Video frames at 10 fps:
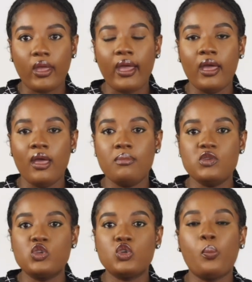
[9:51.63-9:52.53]

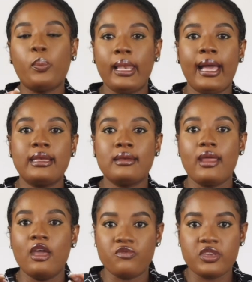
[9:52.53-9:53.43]
you should plan
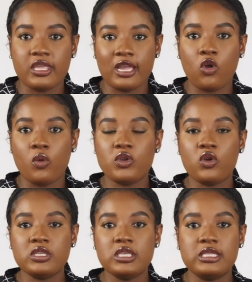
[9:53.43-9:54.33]
everything, or
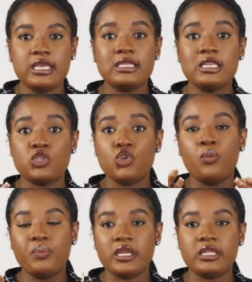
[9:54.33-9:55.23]
because he says it's your
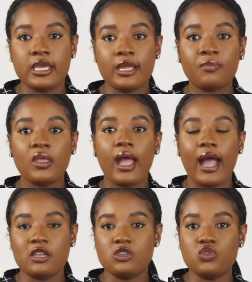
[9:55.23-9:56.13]
big day
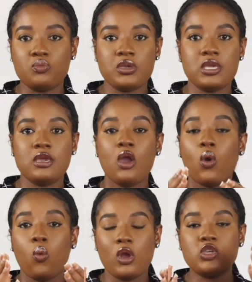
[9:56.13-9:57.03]
and it should be
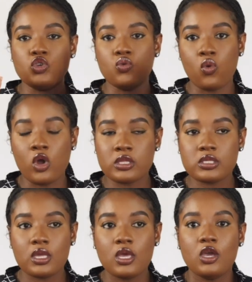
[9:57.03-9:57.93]
what you want,
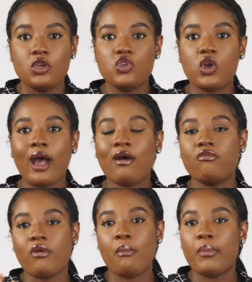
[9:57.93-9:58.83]
you
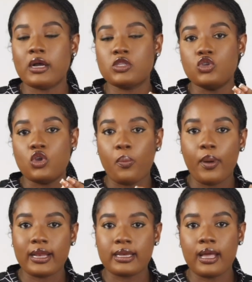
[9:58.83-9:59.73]
can't run back to your
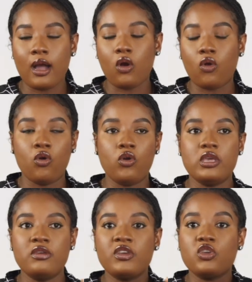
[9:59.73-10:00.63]
partner or
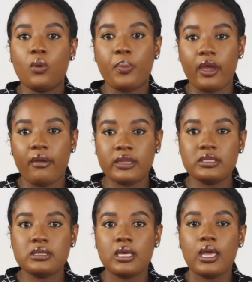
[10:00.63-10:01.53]
even your
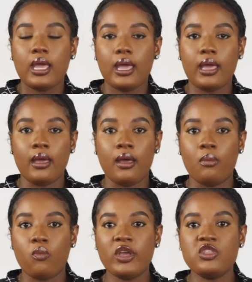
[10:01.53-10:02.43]
parents
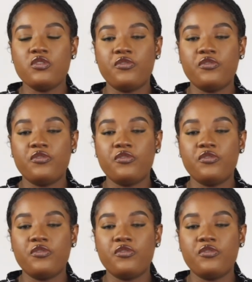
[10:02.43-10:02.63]
when you